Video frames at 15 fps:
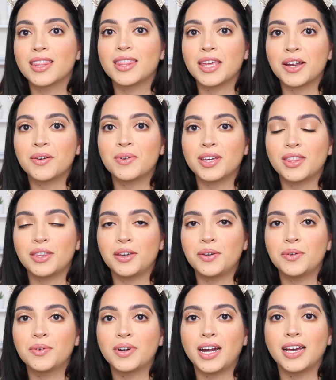there with
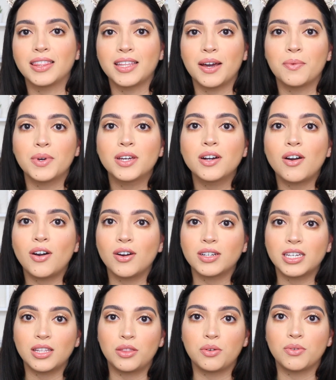you and that we could all
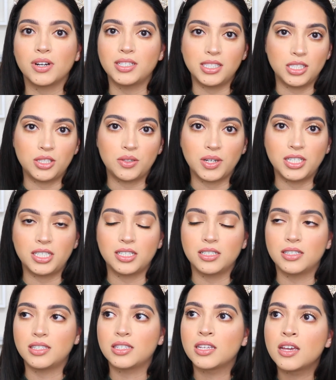get through our
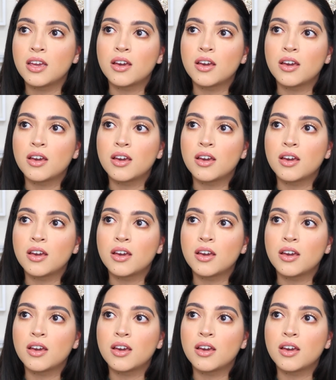situations.